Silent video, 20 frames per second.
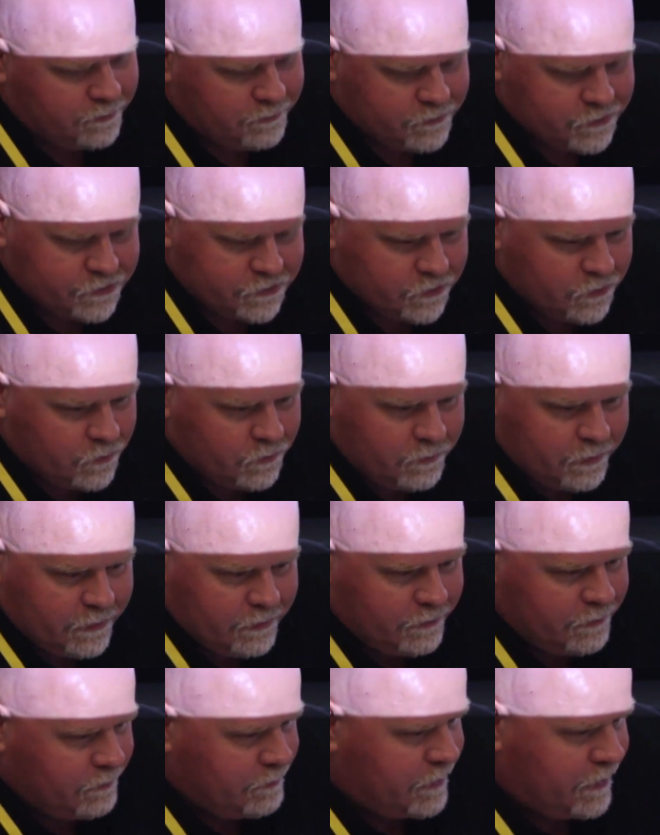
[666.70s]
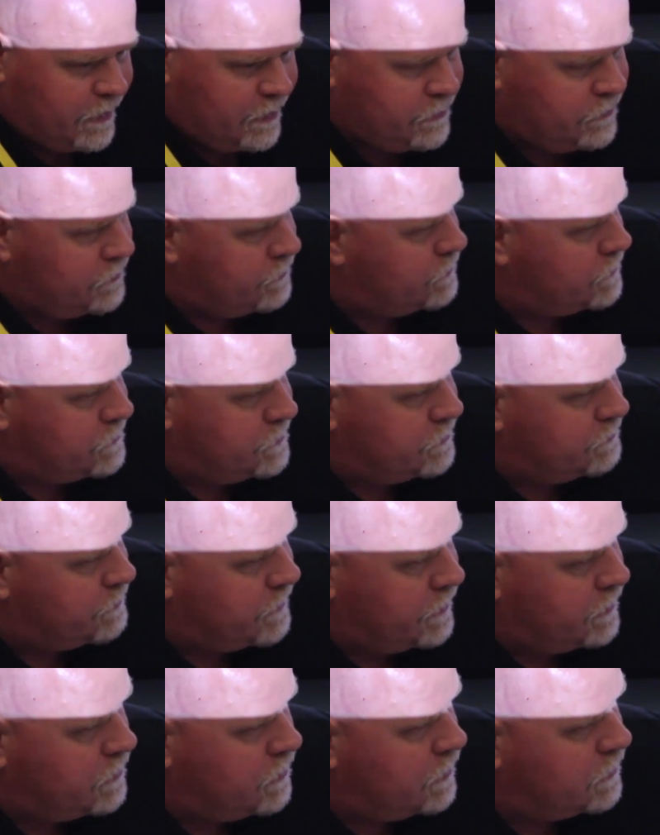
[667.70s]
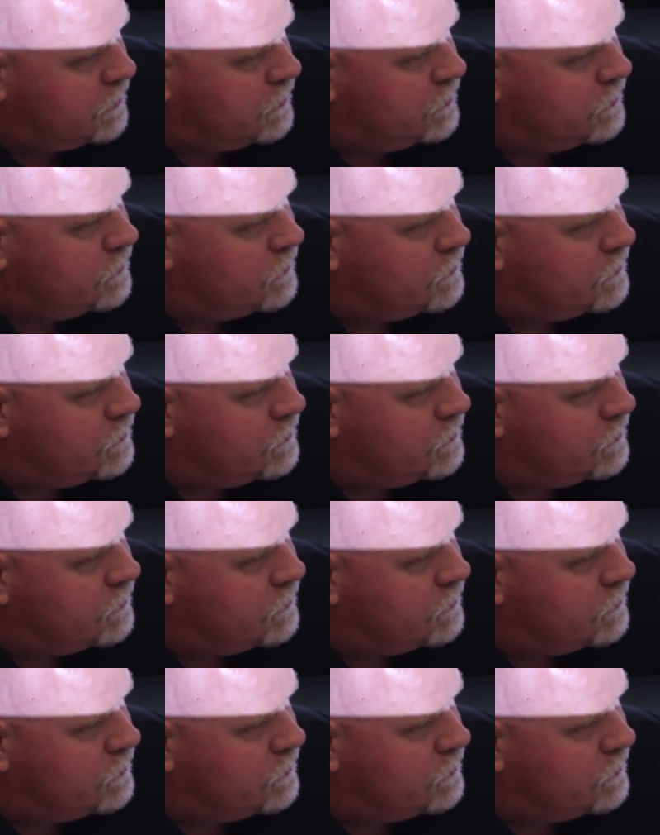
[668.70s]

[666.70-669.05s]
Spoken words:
So my attitude was, bring it on.